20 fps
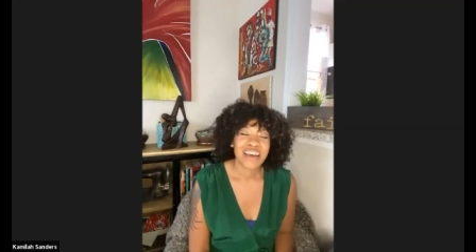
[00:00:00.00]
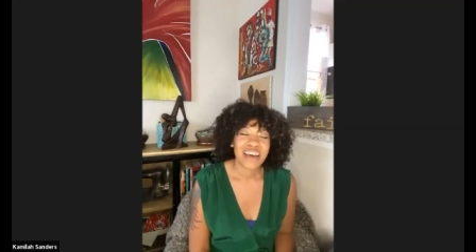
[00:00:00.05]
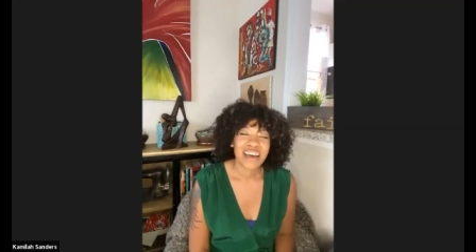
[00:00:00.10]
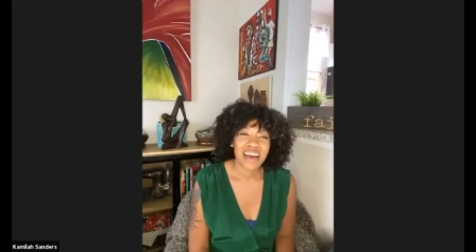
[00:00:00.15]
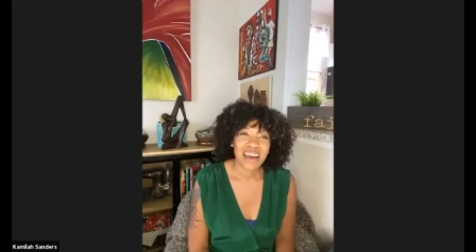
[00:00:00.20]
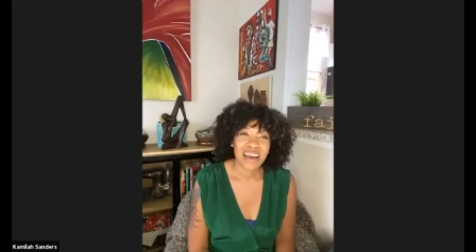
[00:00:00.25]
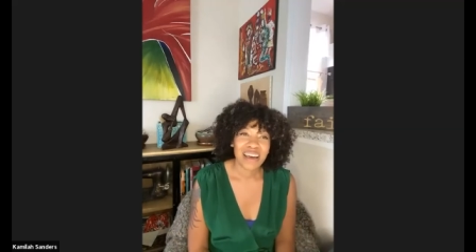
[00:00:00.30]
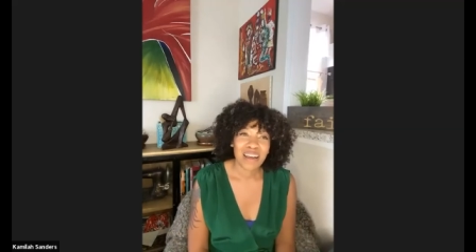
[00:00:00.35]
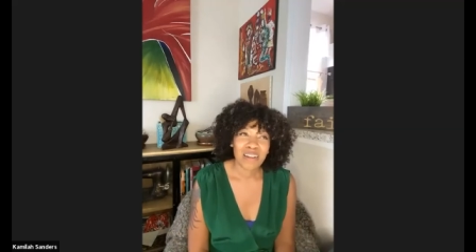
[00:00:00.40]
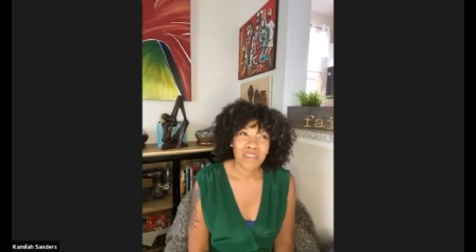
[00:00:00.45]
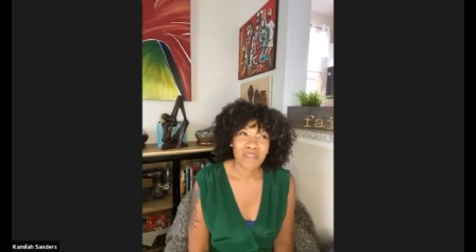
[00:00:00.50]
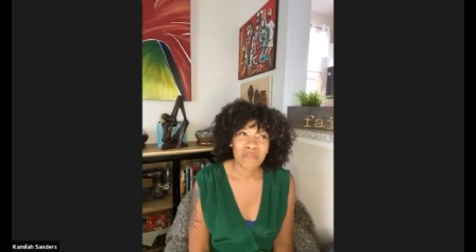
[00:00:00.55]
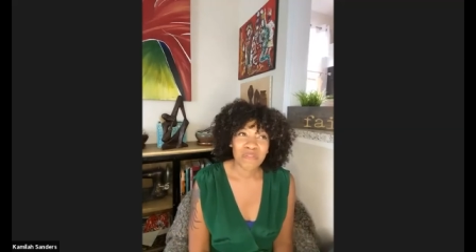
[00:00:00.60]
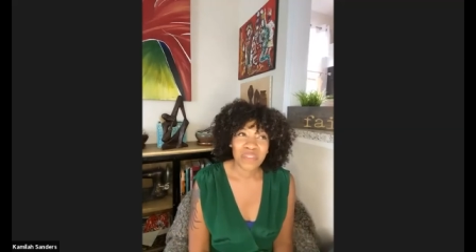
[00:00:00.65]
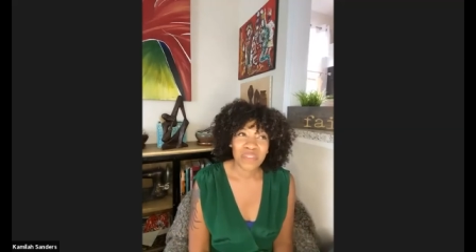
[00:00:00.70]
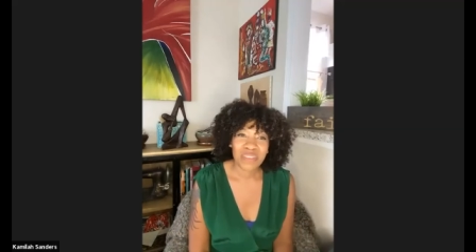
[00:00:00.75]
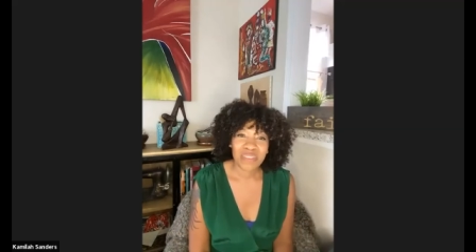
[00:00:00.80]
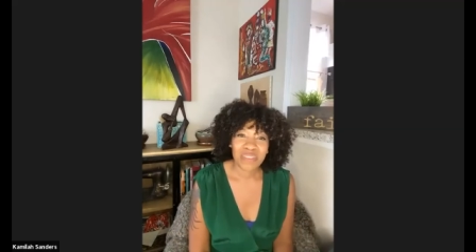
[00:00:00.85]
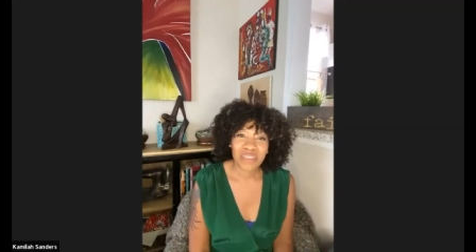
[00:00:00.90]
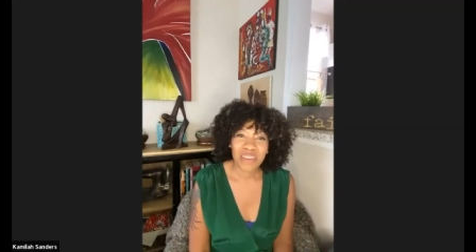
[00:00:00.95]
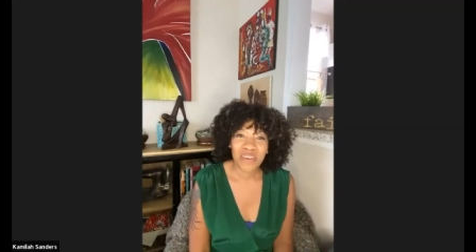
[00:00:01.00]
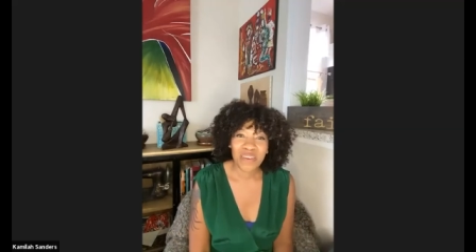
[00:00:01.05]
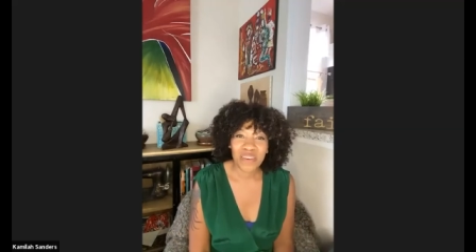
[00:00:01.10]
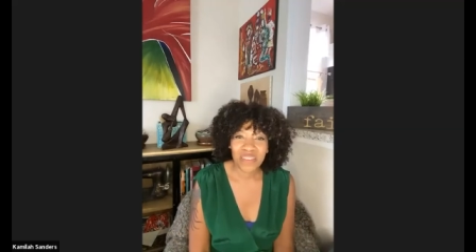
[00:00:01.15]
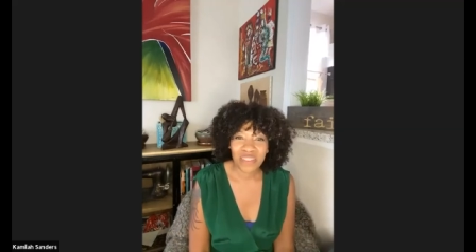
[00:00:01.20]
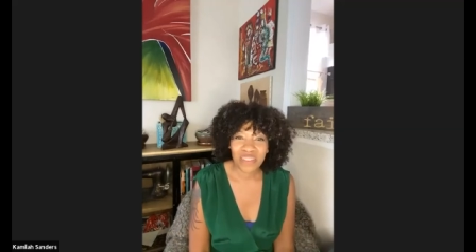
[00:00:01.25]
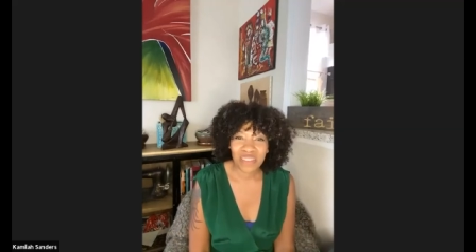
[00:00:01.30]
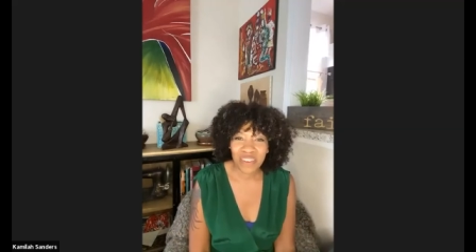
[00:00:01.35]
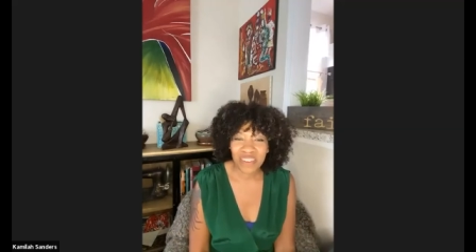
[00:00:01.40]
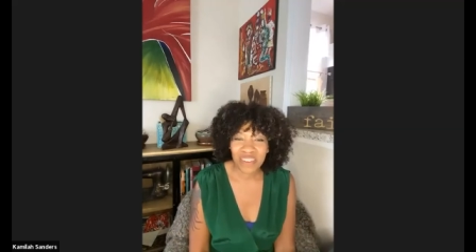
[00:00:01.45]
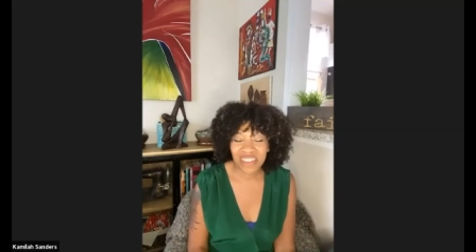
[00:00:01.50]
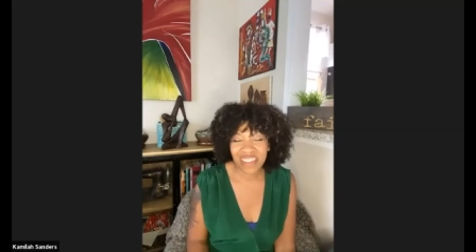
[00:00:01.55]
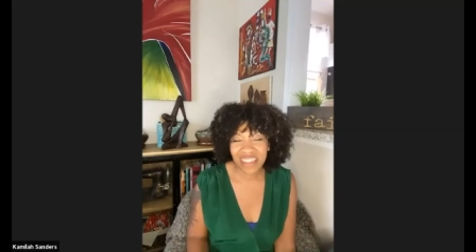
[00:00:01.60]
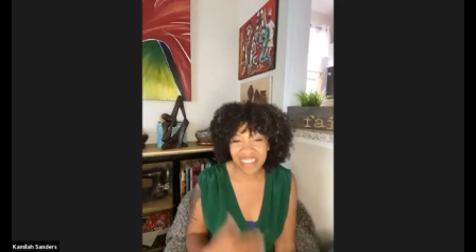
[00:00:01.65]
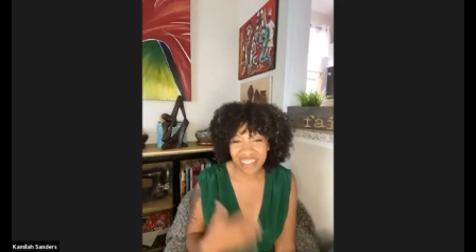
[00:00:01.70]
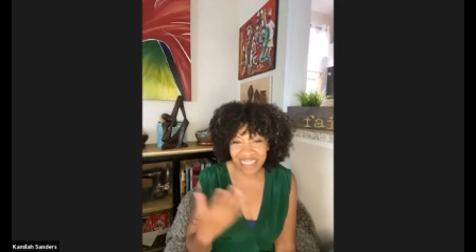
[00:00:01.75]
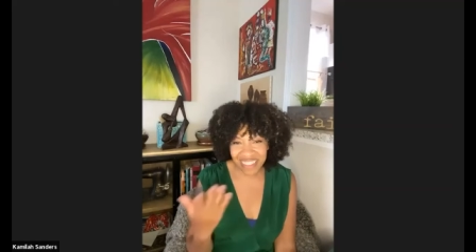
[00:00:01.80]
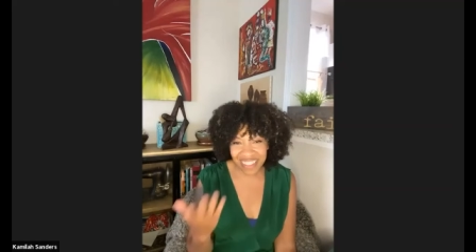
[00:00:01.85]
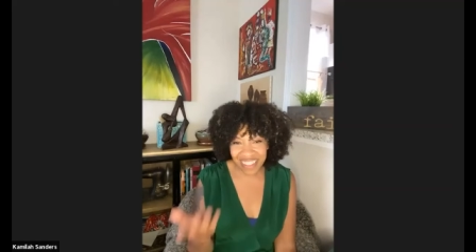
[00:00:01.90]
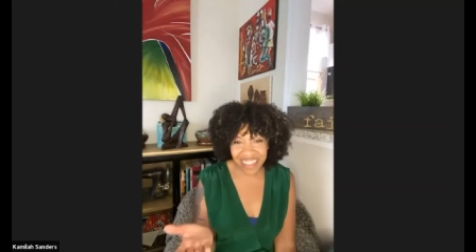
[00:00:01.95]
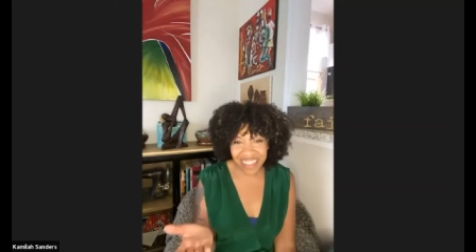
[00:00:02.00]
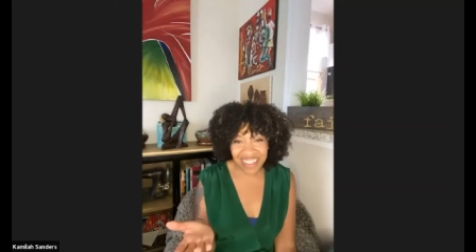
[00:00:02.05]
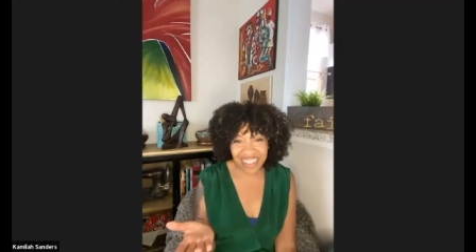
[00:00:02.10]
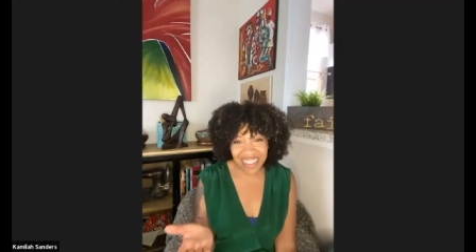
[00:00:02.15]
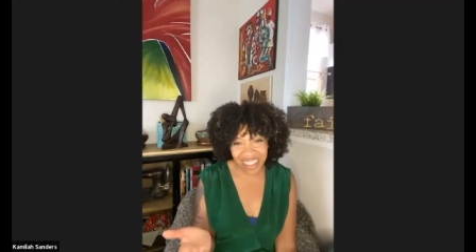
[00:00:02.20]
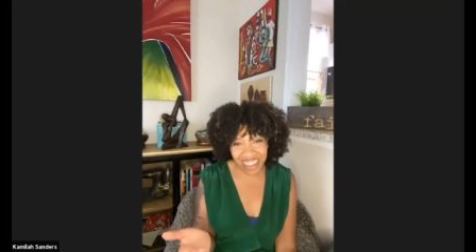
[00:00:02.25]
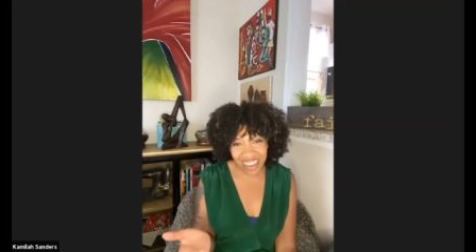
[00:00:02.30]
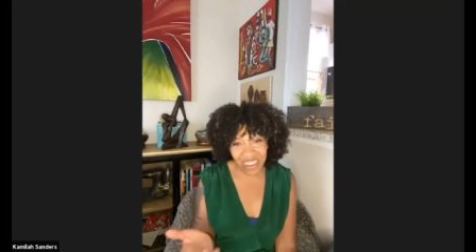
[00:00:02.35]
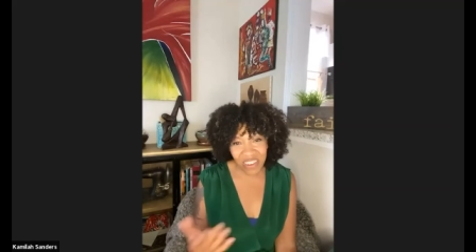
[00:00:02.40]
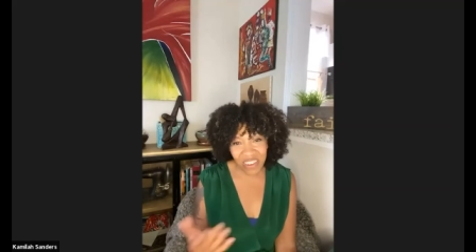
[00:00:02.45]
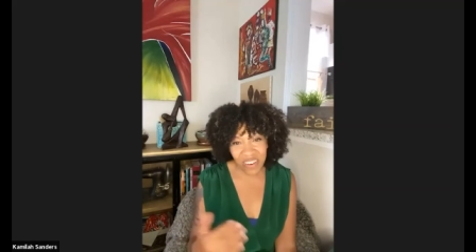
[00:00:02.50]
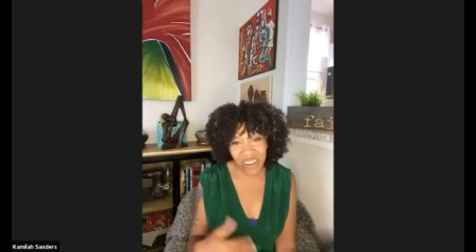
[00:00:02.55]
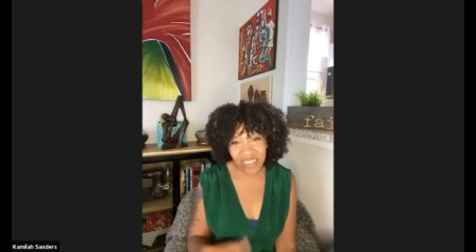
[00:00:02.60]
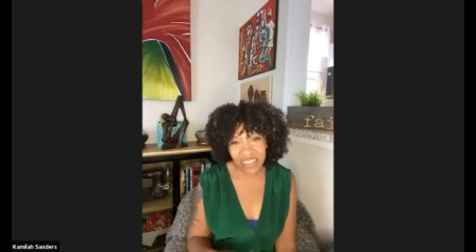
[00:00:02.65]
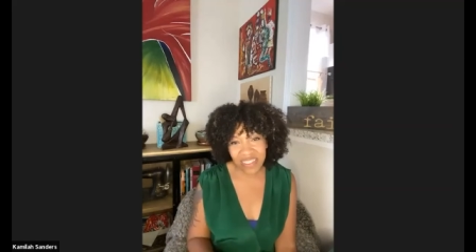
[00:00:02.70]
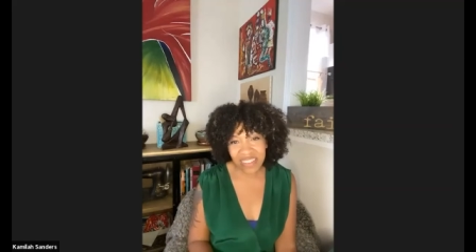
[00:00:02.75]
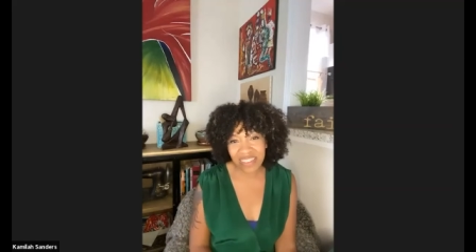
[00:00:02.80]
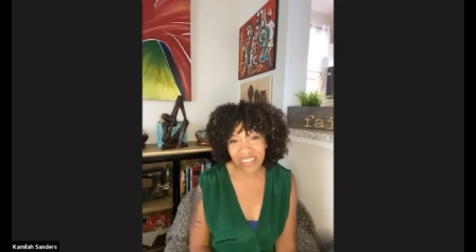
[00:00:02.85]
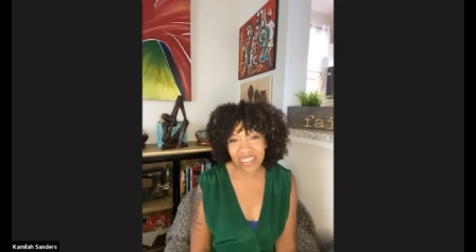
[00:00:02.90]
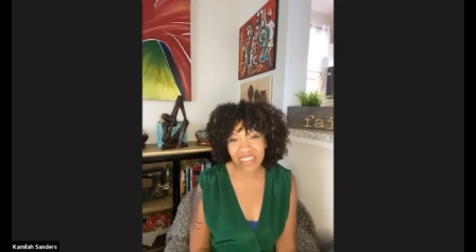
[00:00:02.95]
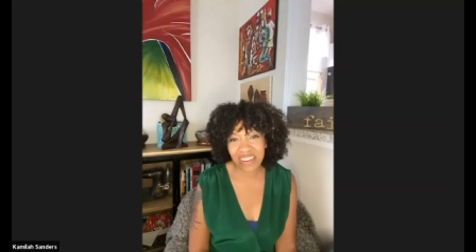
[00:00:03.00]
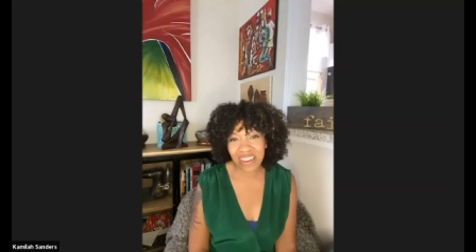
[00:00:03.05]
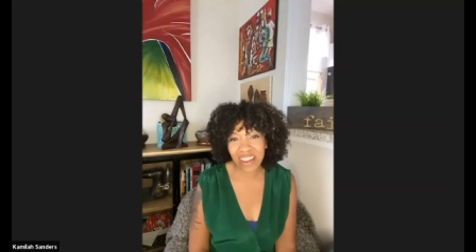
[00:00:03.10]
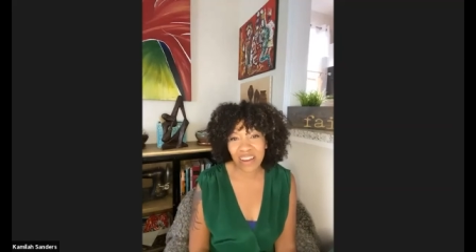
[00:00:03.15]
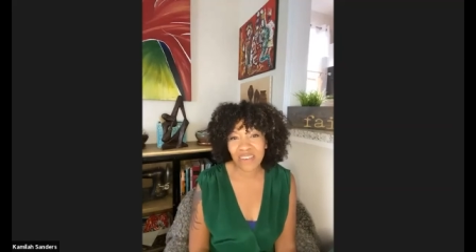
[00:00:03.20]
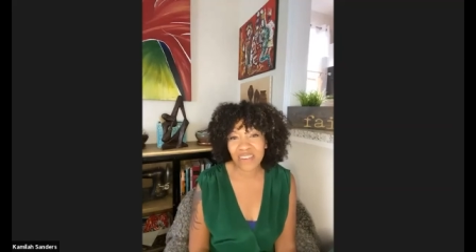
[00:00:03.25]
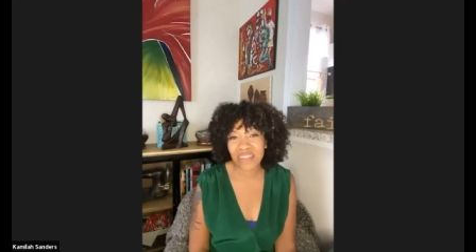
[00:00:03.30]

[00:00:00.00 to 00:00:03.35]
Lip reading: So it's interesting to know.